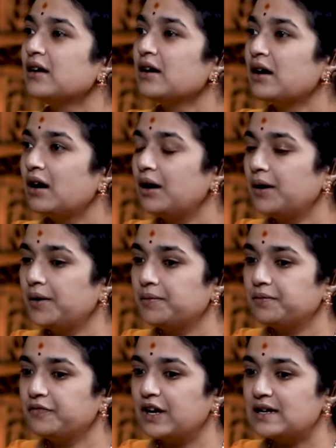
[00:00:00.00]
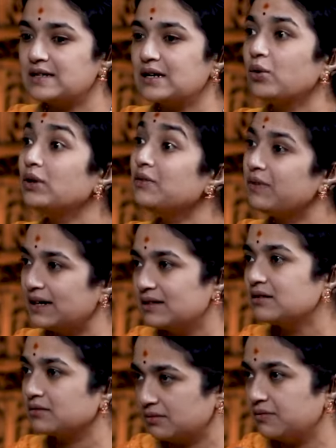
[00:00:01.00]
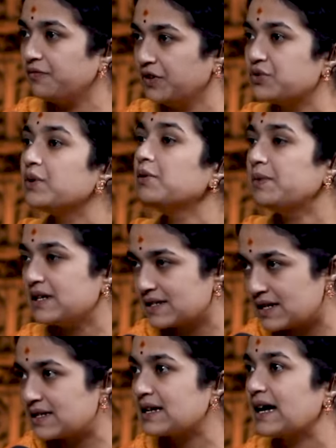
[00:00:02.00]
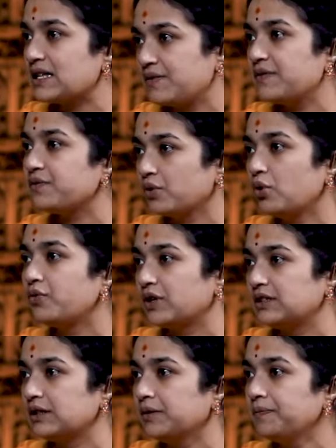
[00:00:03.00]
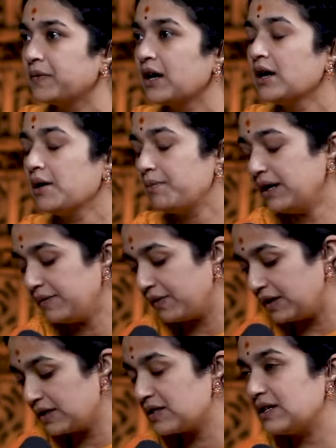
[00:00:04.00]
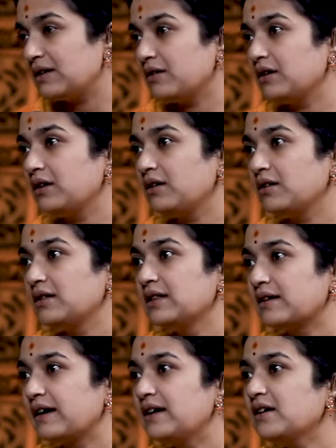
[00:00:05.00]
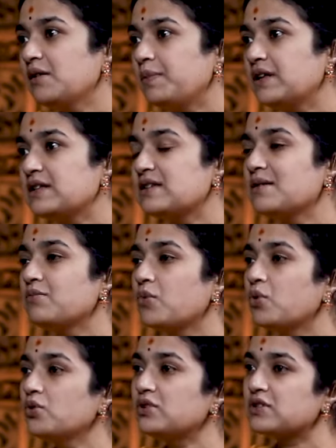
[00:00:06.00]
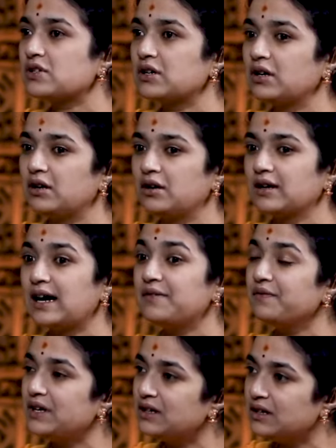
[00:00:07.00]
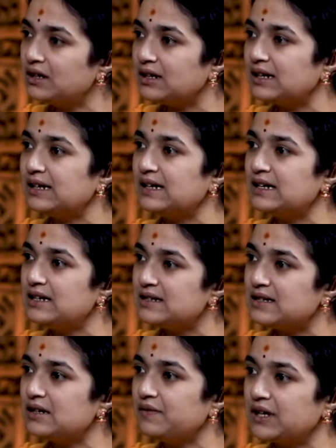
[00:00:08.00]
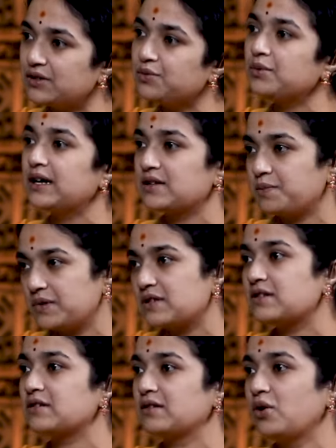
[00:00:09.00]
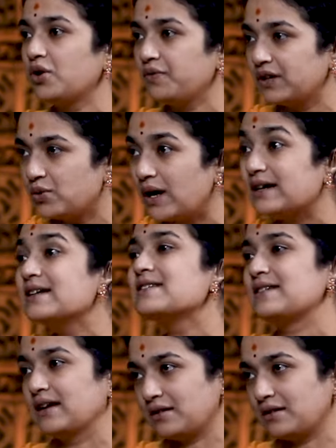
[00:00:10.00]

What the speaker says: we are seeing only one, which we will be discussing as we go further. But it is, radial pulse is the most convenient and easy way to express or to understand.